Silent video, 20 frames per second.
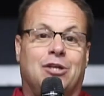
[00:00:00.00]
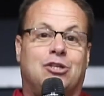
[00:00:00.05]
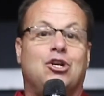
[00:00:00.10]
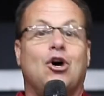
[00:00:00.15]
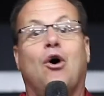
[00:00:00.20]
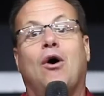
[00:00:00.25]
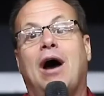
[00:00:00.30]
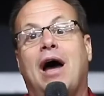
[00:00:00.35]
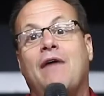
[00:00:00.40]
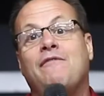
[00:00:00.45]

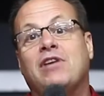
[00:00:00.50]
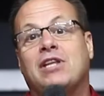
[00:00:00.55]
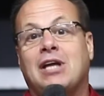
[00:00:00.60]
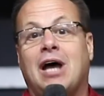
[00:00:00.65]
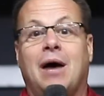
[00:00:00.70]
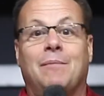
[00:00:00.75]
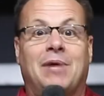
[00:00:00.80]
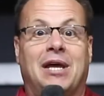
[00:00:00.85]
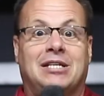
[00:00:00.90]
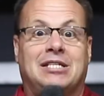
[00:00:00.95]
So every
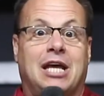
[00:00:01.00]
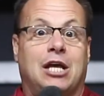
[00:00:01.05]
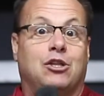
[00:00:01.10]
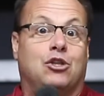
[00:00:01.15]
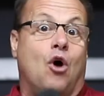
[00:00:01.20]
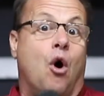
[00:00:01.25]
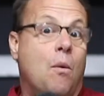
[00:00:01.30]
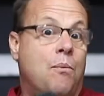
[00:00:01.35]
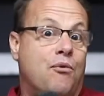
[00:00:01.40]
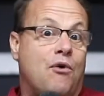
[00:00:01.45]
time they
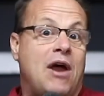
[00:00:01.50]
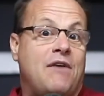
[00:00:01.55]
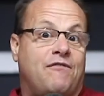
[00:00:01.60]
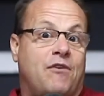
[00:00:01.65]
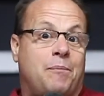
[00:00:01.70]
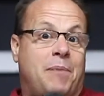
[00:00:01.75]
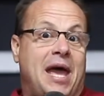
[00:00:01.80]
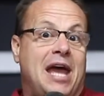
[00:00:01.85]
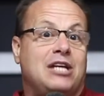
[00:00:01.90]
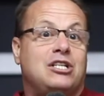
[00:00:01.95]
say don't pray
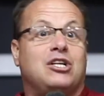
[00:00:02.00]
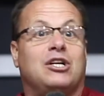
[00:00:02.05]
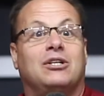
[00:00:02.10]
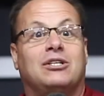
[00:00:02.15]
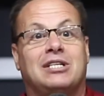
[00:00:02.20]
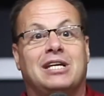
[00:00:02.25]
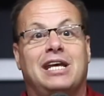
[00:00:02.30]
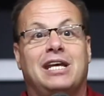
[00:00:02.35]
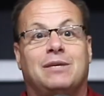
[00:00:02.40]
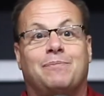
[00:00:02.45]
for
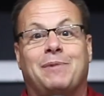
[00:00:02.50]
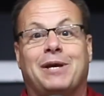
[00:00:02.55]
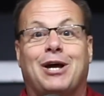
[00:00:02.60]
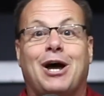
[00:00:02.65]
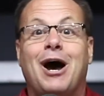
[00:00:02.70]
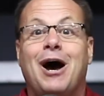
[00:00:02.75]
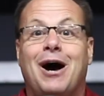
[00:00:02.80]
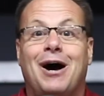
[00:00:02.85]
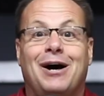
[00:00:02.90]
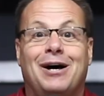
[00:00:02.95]
patience, it's
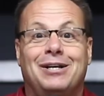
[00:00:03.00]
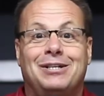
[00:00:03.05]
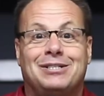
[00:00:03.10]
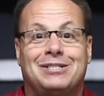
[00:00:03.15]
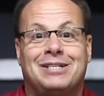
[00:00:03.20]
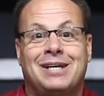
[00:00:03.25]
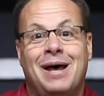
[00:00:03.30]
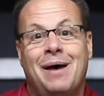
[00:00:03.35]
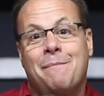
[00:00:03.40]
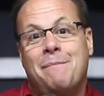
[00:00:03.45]

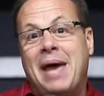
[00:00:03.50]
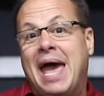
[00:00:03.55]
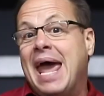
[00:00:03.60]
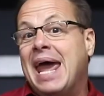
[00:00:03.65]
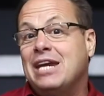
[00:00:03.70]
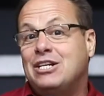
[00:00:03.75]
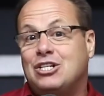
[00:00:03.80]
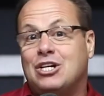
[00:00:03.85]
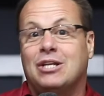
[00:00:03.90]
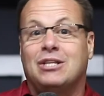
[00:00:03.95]
because
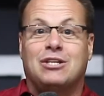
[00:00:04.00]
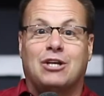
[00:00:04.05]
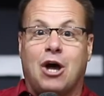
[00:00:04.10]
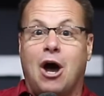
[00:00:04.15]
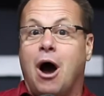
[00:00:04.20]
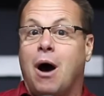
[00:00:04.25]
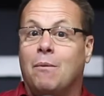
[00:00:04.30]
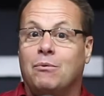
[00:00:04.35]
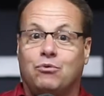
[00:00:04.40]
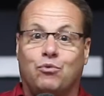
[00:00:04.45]
patience
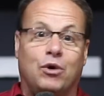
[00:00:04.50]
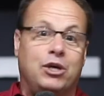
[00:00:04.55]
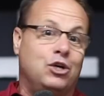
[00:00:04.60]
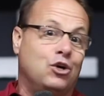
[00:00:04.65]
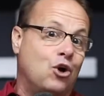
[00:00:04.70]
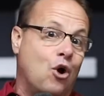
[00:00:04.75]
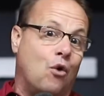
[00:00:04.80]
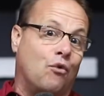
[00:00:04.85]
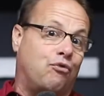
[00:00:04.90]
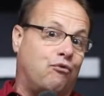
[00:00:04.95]
comes
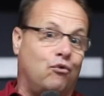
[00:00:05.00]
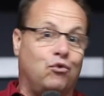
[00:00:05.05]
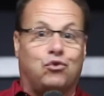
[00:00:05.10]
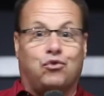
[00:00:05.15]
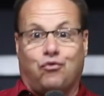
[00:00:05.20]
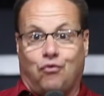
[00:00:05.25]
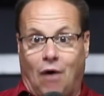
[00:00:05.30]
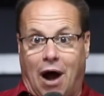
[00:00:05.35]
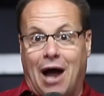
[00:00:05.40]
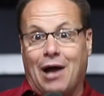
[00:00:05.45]
when you go
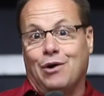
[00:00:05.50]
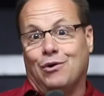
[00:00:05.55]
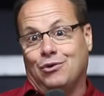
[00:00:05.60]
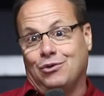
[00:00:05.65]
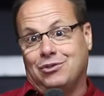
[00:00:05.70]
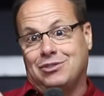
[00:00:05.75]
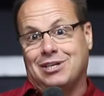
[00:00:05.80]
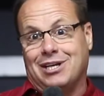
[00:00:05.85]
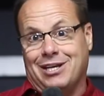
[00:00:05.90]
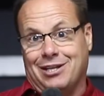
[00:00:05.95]
through
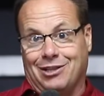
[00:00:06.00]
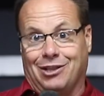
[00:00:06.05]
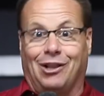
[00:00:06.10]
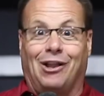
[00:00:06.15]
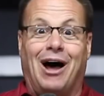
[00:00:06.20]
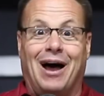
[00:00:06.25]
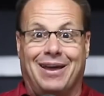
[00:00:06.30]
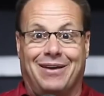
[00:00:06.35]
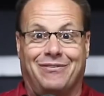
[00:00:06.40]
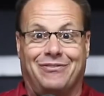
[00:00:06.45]
trials
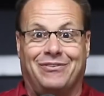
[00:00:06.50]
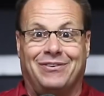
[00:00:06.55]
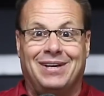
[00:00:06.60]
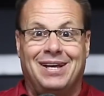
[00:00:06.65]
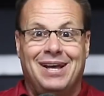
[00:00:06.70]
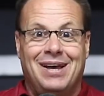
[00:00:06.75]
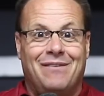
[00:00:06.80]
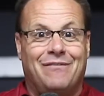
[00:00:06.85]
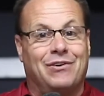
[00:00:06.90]
in life.